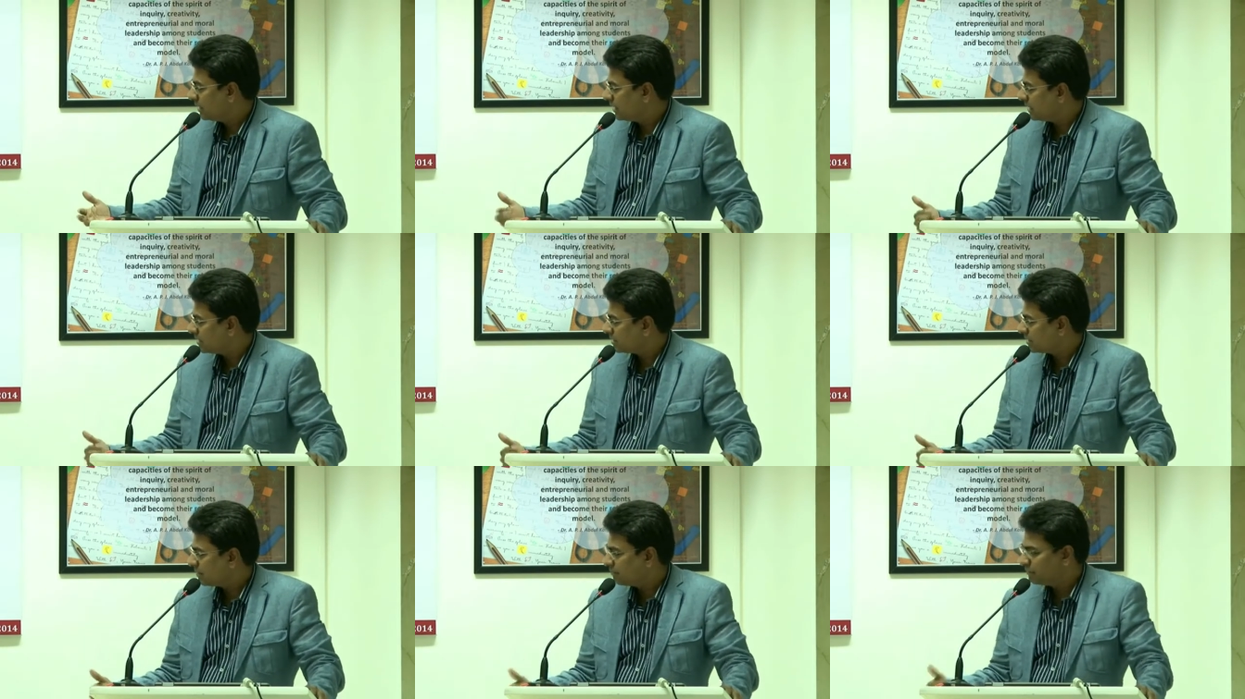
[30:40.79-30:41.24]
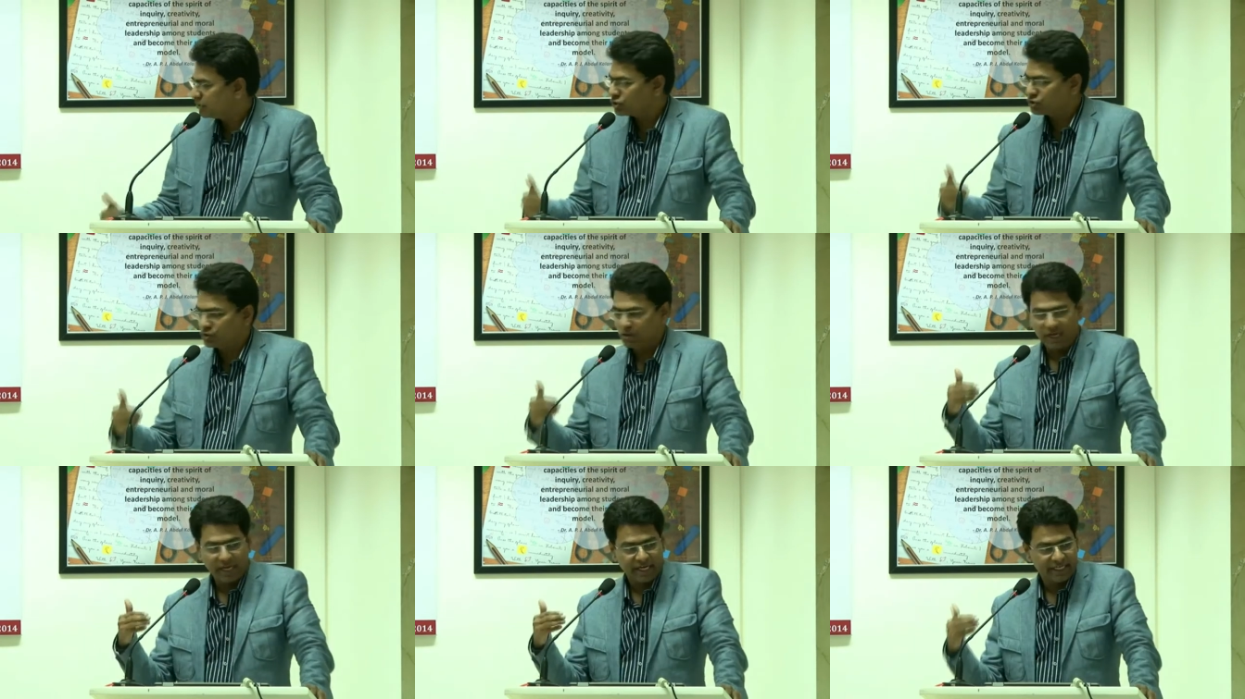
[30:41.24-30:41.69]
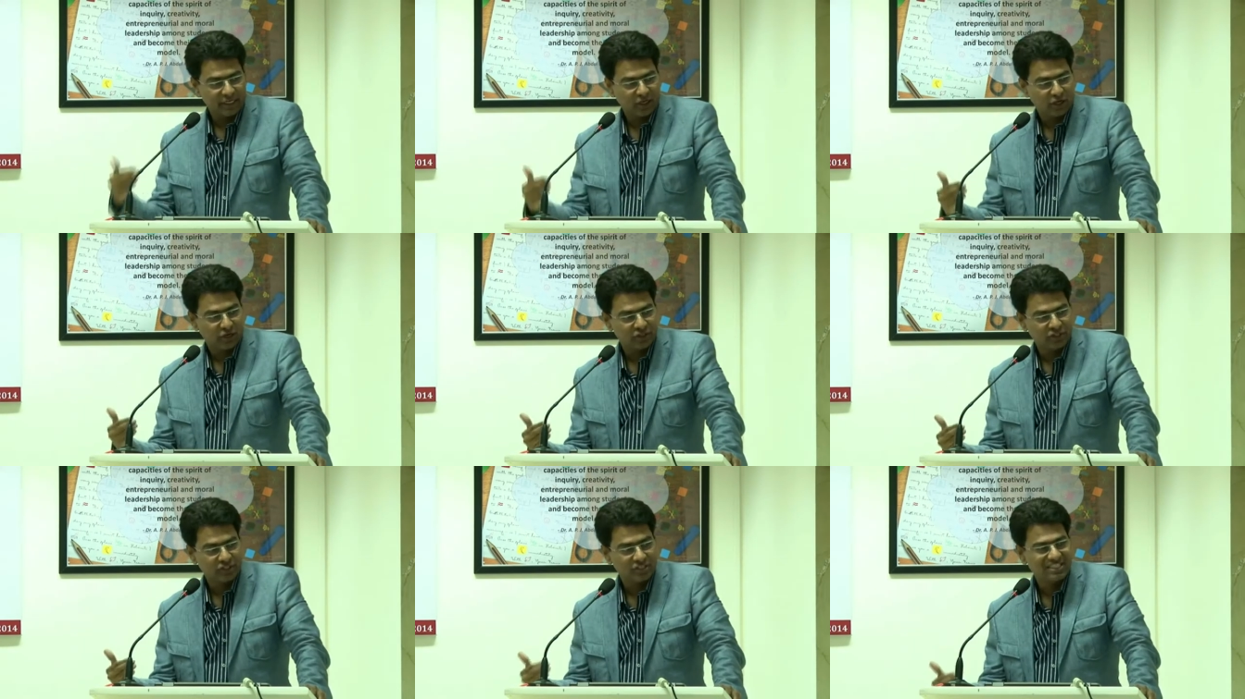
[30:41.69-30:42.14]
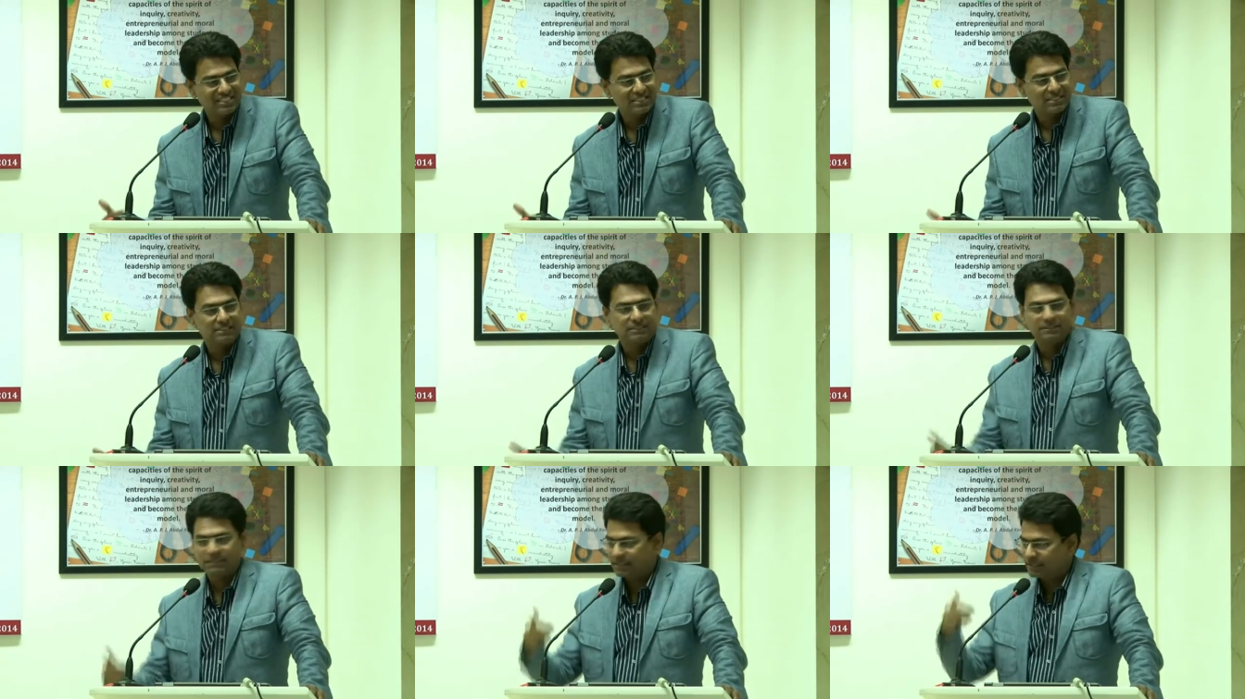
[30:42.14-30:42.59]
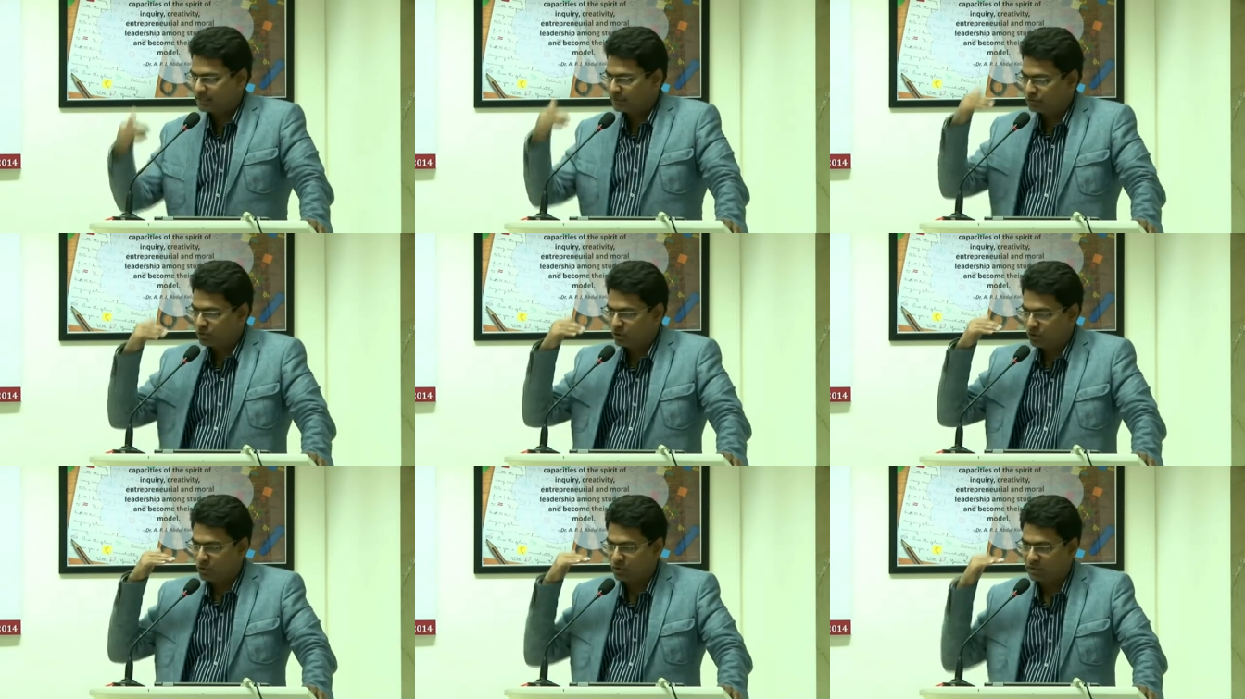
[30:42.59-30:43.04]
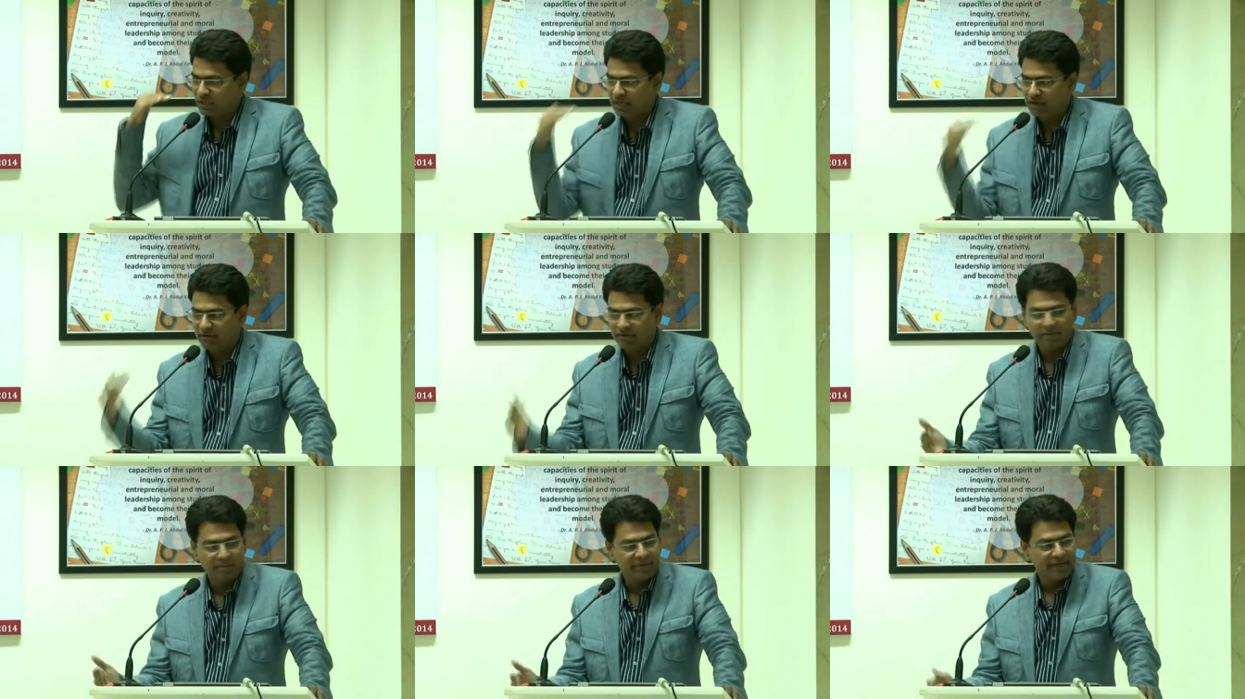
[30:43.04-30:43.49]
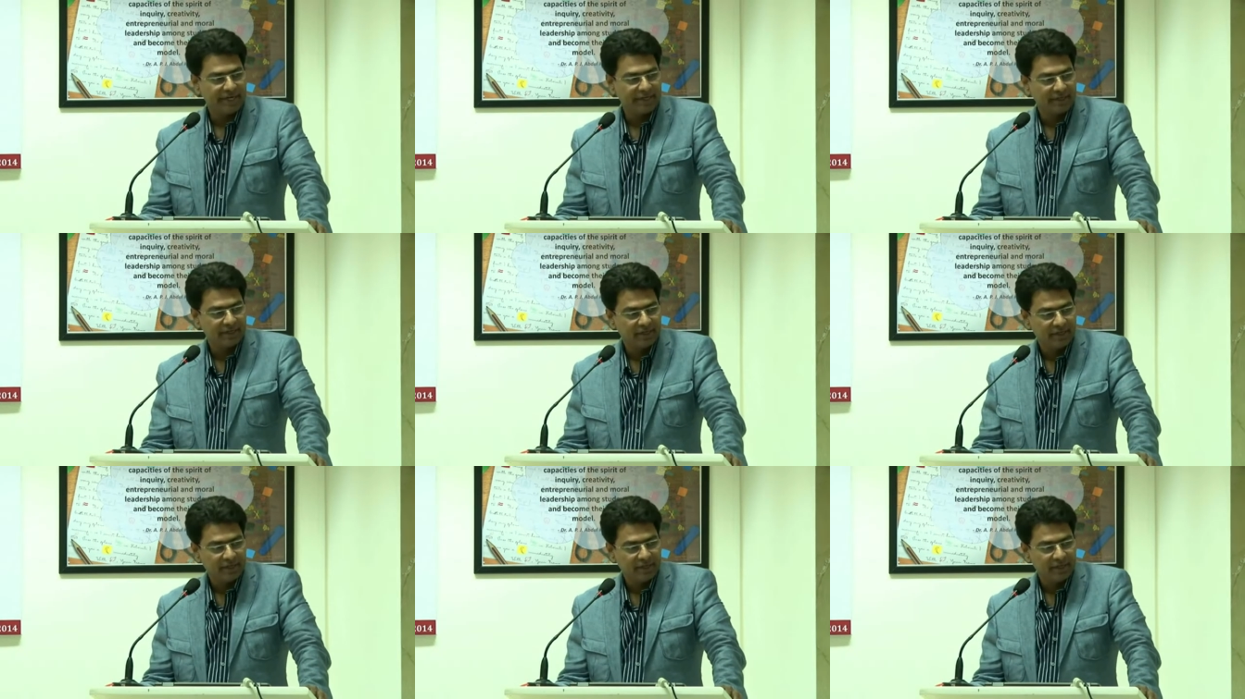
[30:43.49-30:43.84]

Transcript: establish your ideology, set up your own government,